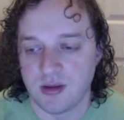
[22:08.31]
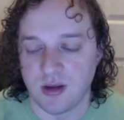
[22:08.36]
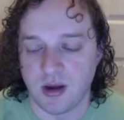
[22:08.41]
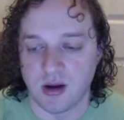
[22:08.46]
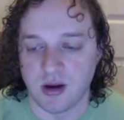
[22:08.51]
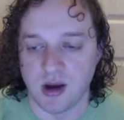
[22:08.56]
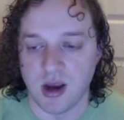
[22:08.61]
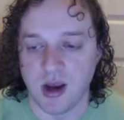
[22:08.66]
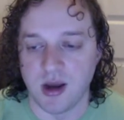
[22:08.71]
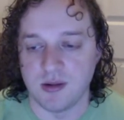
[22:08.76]

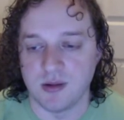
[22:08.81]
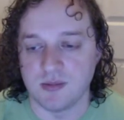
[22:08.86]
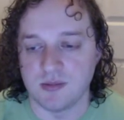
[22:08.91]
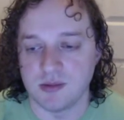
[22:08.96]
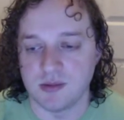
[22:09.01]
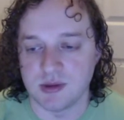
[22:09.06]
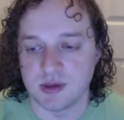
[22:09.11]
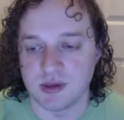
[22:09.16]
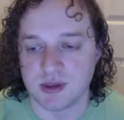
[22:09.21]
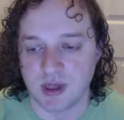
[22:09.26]
Alright,
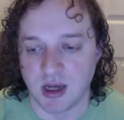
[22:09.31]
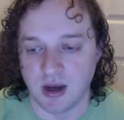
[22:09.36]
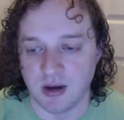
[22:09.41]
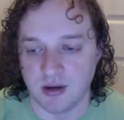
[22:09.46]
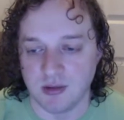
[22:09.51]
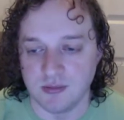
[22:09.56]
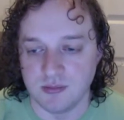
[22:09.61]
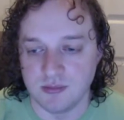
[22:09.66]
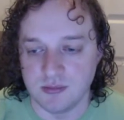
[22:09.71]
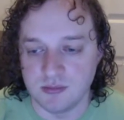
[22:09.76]

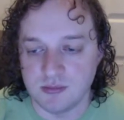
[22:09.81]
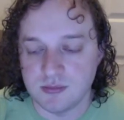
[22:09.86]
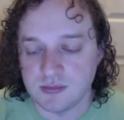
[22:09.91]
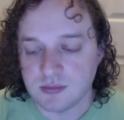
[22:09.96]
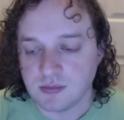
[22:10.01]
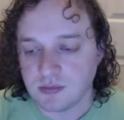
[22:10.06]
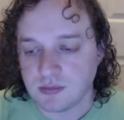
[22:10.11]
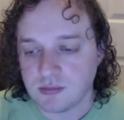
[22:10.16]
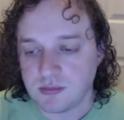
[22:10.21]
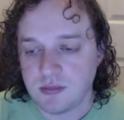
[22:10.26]
so,
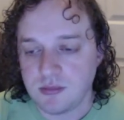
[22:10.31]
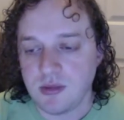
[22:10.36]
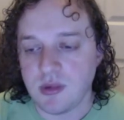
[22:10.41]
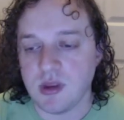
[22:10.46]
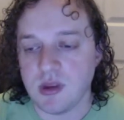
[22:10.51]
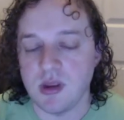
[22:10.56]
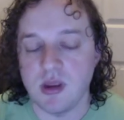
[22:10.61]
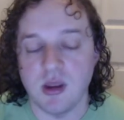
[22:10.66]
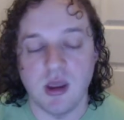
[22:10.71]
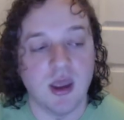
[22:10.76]

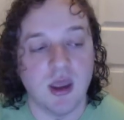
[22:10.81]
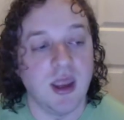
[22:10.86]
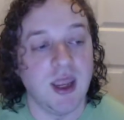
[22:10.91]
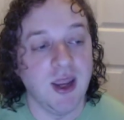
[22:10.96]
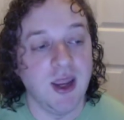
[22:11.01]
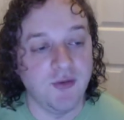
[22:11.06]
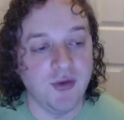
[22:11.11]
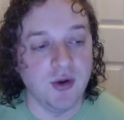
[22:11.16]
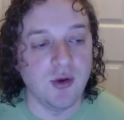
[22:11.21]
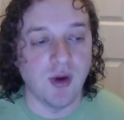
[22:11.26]

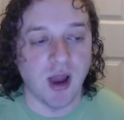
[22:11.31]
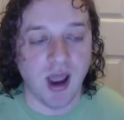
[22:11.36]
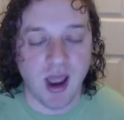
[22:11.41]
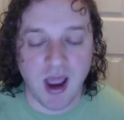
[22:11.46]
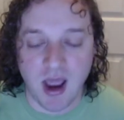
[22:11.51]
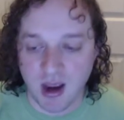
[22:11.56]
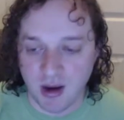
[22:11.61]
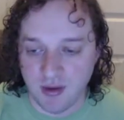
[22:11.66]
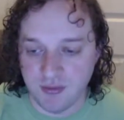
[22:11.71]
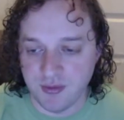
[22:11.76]
if you
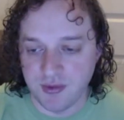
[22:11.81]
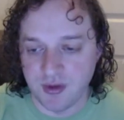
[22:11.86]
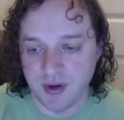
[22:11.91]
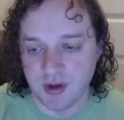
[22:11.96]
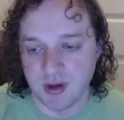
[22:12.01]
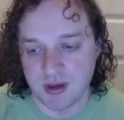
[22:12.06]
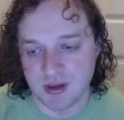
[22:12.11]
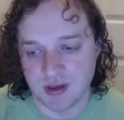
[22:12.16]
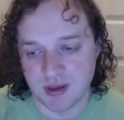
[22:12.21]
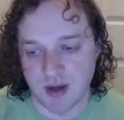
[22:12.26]
have
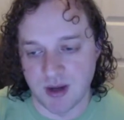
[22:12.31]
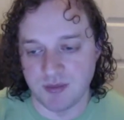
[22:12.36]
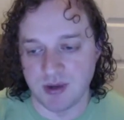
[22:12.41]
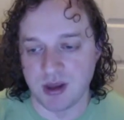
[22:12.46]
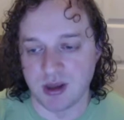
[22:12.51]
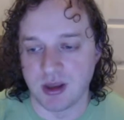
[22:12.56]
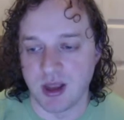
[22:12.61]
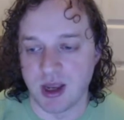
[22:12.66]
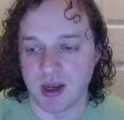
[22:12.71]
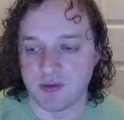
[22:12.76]

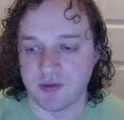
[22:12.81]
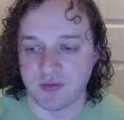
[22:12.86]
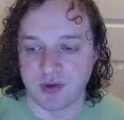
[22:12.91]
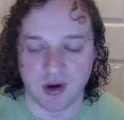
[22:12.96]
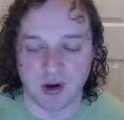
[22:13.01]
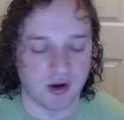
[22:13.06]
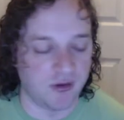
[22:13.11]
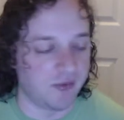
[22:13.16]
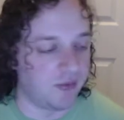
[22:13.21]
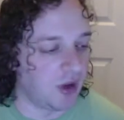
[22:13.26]
something like
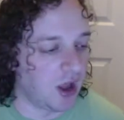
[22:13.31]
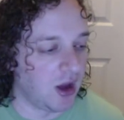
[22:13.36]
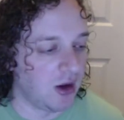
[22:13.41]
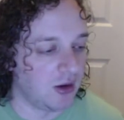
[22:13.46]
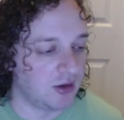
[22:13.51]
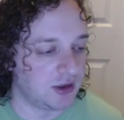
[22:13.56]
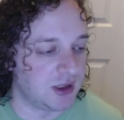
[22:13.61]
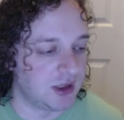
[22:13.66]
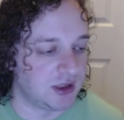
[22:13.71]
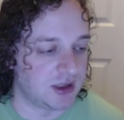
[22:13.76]
Flurry of
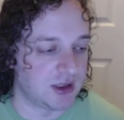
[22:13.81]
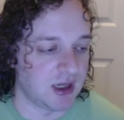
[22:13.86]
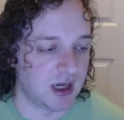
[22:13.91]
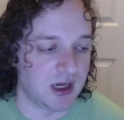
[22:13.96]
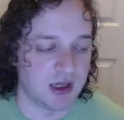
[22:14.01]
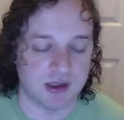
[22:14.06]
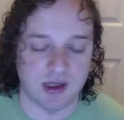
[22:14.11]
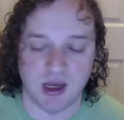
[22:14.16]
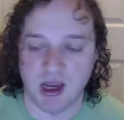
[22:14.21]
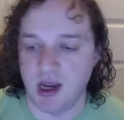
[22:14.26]
Blows that
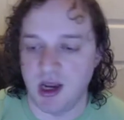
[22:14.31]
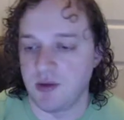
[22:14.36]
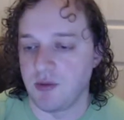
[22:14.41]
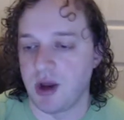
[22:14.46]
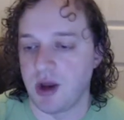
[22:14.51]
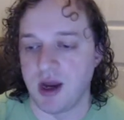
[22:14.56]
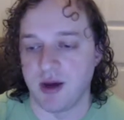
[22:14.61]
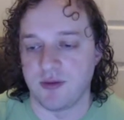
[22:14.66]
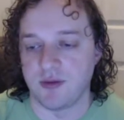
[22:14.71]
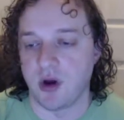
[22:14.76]
says, hey,
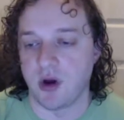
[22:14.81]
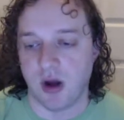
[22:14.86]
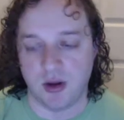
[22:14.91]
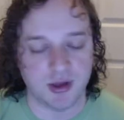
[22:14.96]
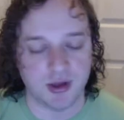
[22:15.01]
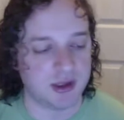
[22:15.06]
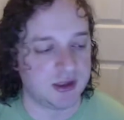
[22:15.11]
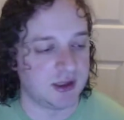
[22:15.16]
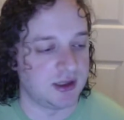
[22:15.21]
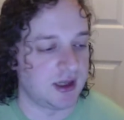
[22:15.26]
whatever, all
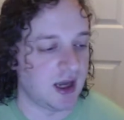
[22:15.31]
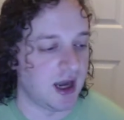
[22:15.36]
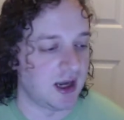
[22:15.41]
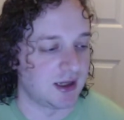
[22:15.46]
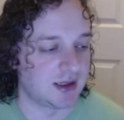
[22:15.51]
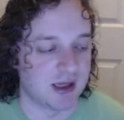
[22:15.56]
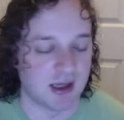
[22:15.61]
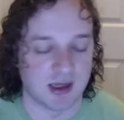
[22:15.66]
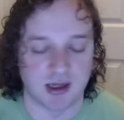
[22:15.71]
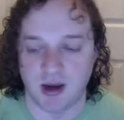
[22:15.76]
these
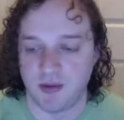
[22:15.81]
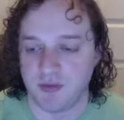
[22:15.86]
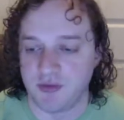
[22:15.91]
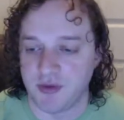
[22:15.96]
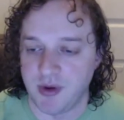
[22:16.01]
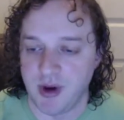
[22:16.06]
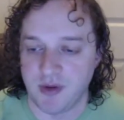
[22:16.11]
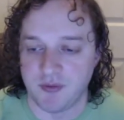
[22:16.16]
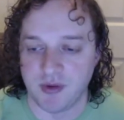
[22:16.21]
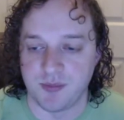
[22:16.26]
attacks can come
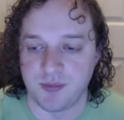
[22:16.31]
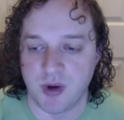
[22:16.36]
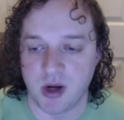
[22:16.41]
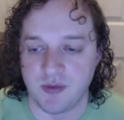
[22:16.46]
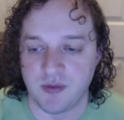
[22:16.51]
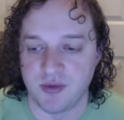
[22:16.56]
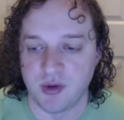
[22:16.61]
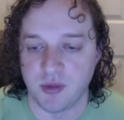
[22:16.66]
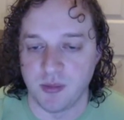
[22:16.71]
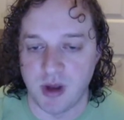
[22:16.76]
from every part
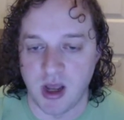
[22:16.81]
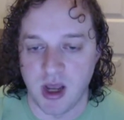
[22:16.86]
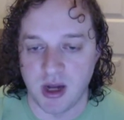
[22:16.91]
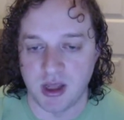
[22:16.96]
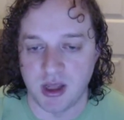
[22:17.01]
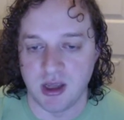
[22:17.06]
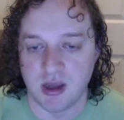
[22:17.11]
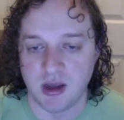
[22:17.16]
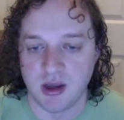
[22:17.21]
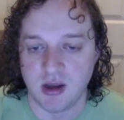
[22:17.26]
of your
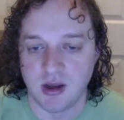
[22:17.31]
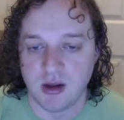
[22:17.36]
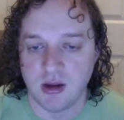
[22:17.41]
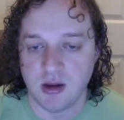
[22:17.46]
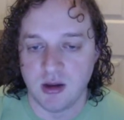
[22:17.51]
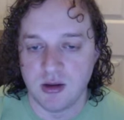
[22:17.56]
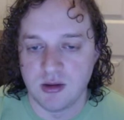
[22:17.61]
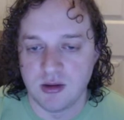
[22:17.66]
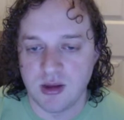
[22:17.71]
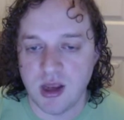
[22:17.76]
body,
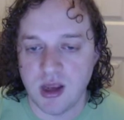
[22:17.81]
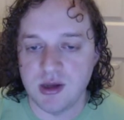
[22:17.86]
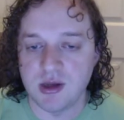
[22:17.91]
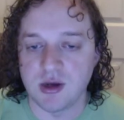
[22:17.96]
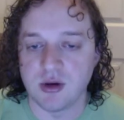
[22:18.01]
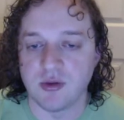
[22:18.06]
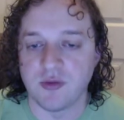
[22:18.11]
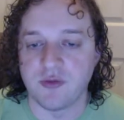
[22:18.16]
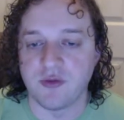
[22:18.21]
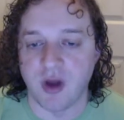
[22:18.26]
then
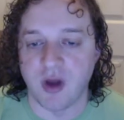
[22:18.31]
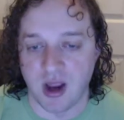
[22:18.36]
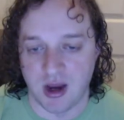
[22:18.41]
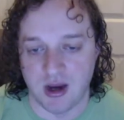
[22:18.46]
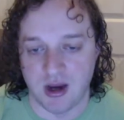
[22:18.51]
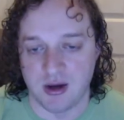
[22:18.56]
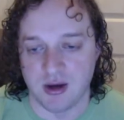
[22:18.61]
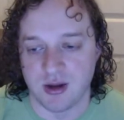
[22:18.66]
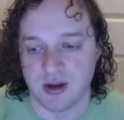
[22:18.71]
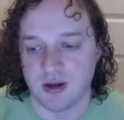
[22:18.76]
you're
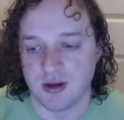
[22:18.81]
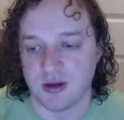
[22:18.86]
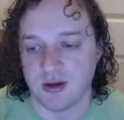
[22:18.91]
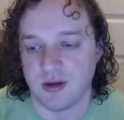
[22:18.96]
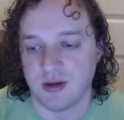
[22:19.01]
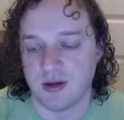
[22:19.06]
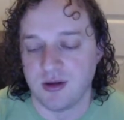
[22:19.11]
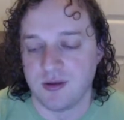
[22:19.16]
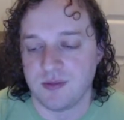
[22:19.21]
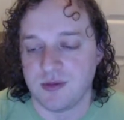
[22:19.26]
fine.
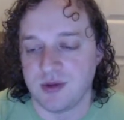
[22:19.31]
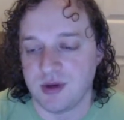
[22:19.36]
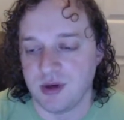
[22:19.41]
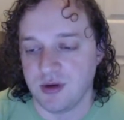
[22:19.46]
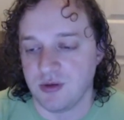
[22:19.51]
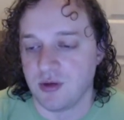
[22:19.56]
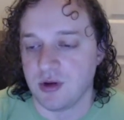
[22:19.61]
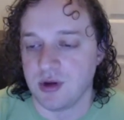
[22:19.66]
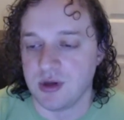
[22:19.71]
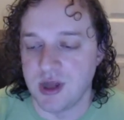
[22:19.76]
You
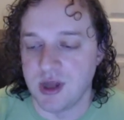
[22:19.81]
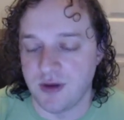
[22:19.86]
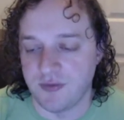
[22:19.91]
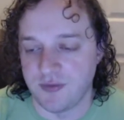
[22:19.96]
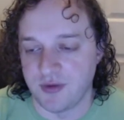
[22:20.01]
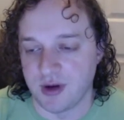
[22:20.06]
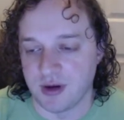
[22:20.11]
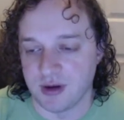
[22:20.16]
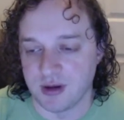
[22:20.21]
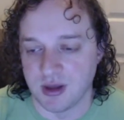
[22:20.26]
could
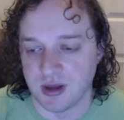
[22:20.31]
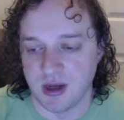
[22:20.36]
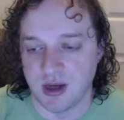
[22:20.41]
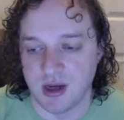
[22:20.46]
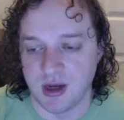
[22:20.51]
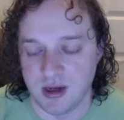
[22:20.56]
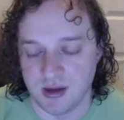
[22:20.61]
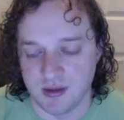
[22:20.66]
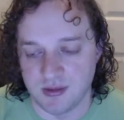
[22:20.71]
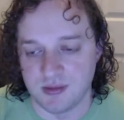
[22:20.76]

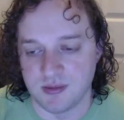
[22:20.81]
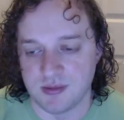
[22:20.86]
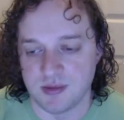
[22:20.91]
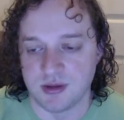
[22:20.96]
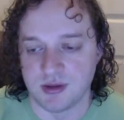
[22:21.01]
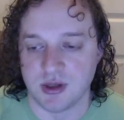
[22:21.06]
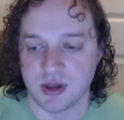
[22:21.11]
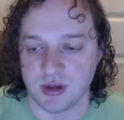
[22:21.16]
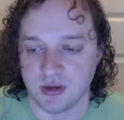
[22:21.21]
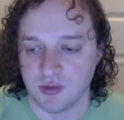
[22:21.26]
definitely
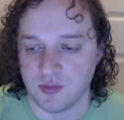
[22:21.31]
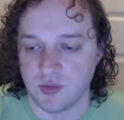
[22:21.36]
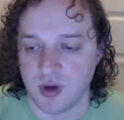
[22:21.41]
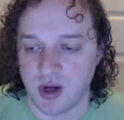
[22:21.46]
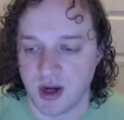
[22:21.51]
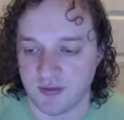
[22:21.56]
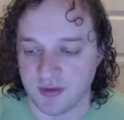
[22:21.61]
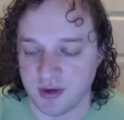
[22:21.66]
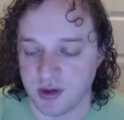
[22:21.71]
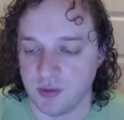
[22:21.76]
do
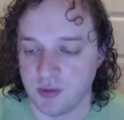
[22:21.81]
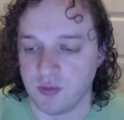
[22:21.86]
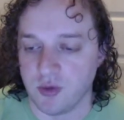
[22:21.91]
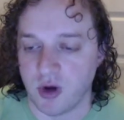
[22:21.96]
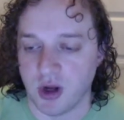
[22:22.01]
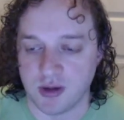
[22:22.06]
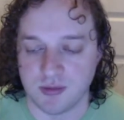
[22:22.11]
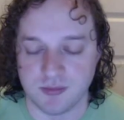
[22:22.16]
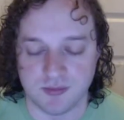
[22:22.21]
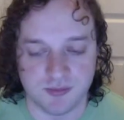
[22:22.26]
whatever you
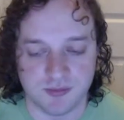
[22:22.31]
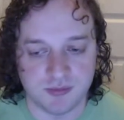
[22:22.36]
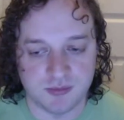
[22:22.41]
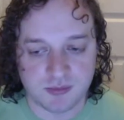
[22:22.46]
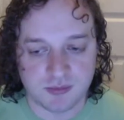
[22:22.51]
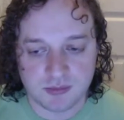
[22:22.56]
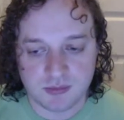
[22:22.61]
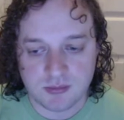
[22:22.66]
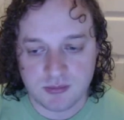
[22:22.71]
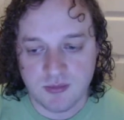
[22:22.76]
want.
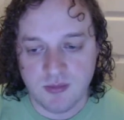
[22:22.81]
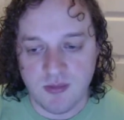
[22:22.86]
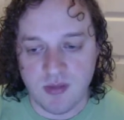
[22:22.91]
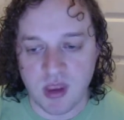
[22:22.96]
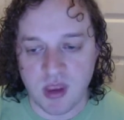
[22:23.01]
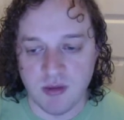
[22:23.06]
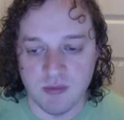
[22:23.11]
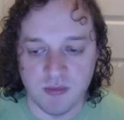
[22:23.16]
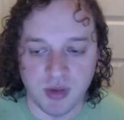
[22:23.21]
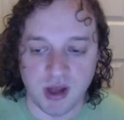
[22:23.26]

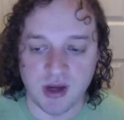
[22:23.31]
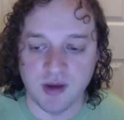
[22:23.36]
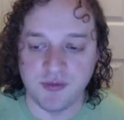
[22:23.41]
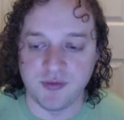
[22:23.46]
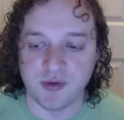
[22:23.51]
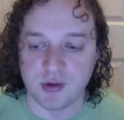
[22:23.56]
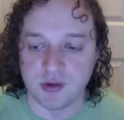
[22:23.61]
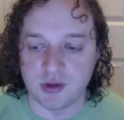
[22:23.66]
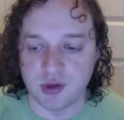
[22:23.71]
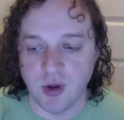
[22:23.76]
But if
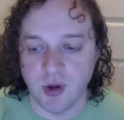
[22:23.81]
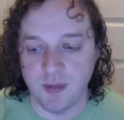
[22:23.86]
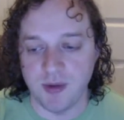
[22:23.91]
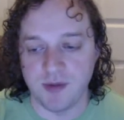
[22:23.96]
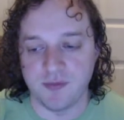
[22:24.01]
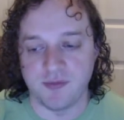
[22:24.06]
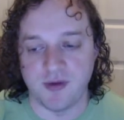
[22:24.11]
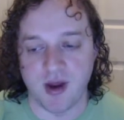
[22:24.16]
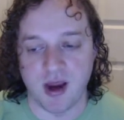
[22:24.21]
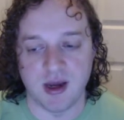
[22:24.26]
you're
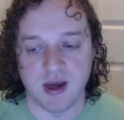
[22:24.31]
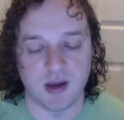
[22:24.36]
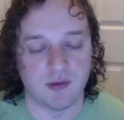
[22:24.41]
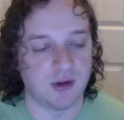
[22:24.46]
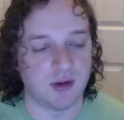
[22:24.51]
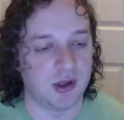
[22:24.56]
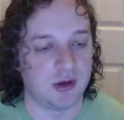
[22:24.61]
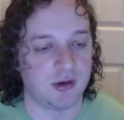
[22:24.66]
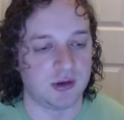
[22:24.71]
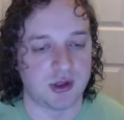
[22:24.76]
2-weapon fighting
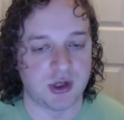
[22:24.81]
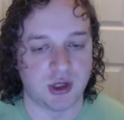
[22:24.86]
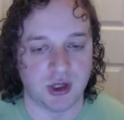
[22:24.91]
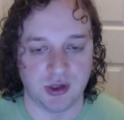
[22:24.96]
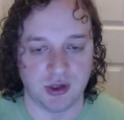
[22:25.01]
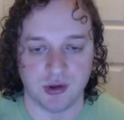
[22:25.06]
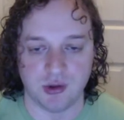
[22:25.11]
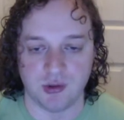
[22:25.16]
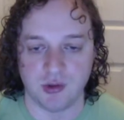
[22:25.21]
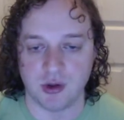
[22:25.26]
with your
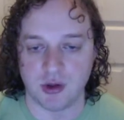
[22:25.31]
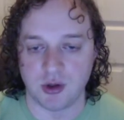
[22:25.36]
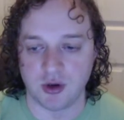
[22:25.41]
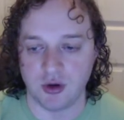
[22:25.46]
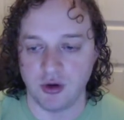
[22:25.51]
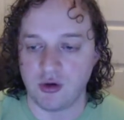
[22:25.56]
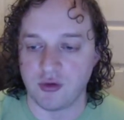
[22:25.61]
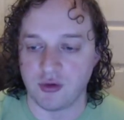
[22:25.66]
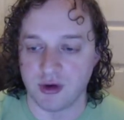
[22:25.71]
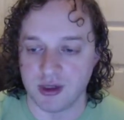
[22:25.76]
2
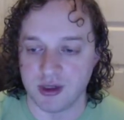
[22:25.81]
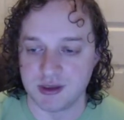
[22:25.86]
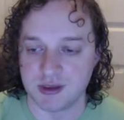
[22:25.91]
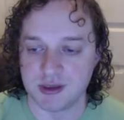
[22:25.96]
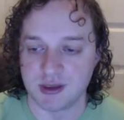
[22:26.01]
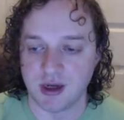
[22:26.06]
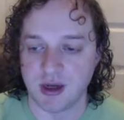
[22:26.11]
kukris,